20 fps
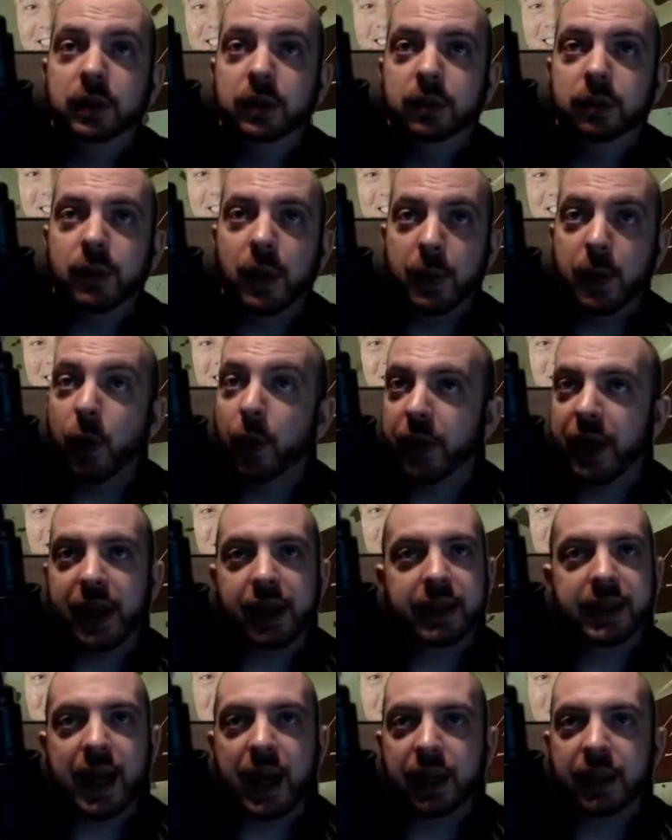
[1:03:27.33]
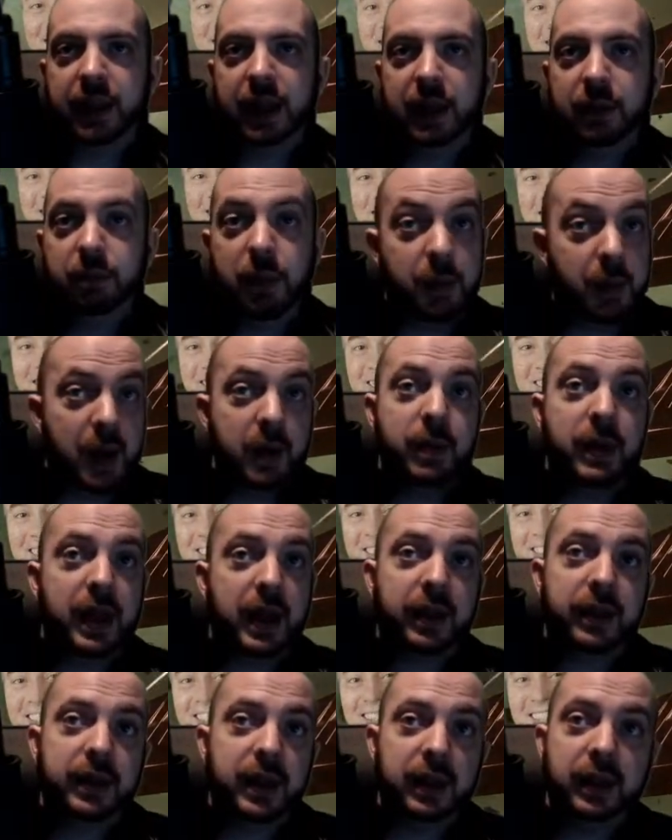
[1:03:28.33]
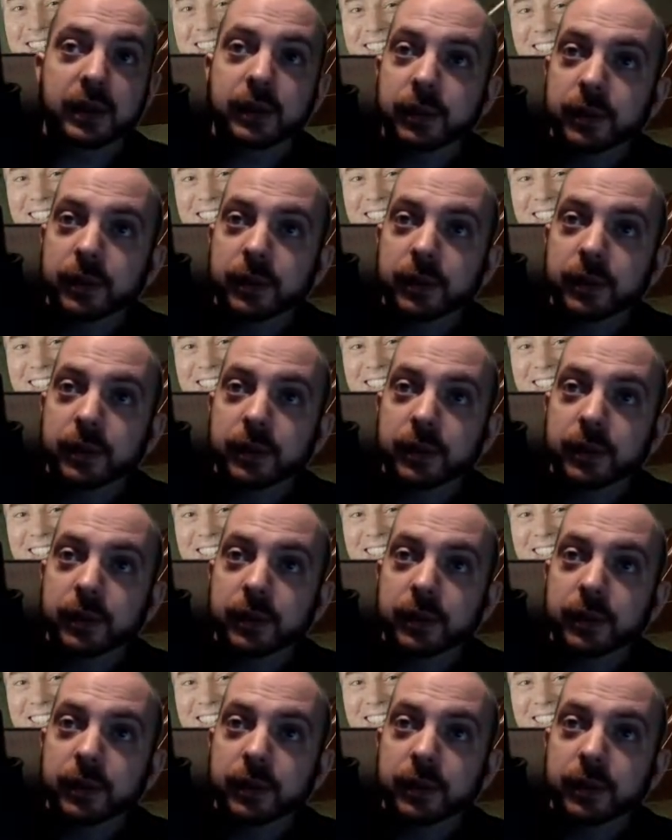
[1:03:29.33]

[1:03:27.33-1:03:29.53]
Maybe not for that exact thing, but maybe that thing.